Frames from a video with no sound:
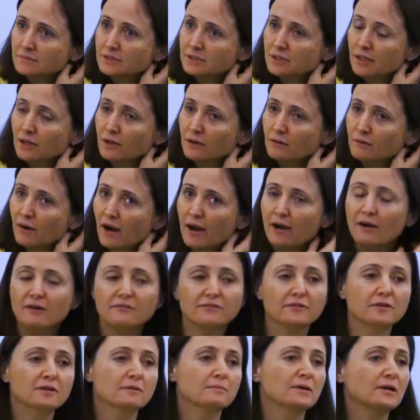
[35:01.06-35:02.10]
So I
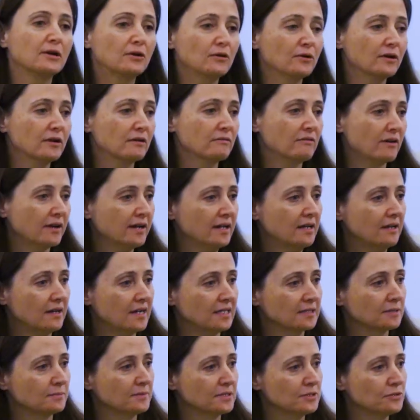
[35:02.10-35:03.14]
often, in my creative writing
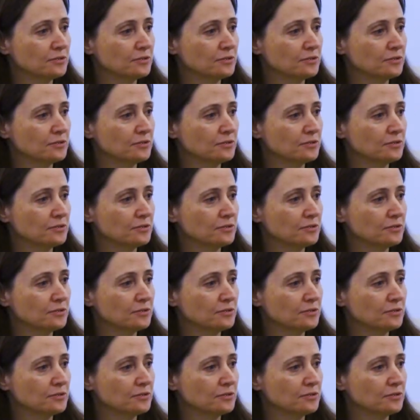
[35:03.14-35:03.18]
class, my